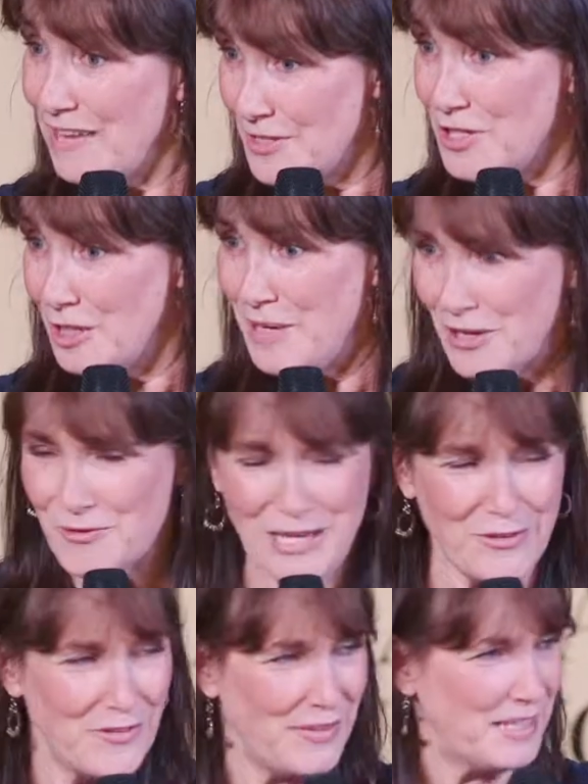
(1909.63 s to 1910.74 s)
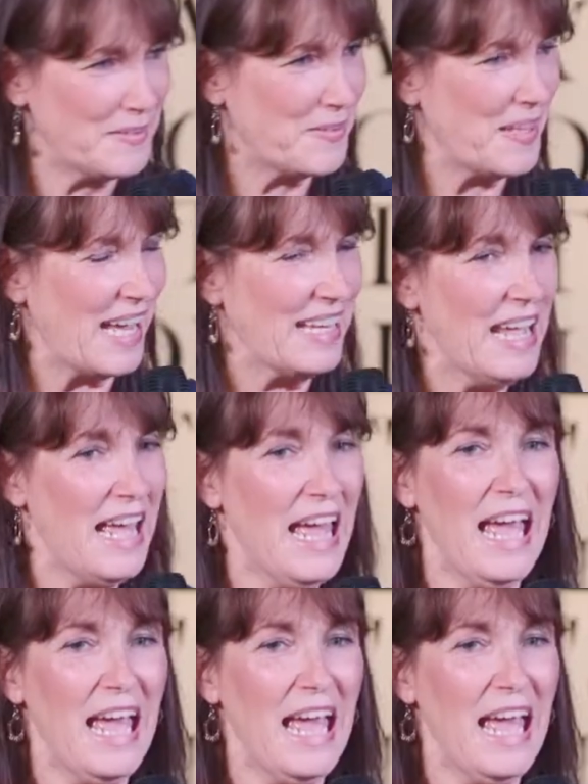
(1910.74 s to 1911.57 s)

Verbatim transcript: Heaven's going to be a great revealer for that.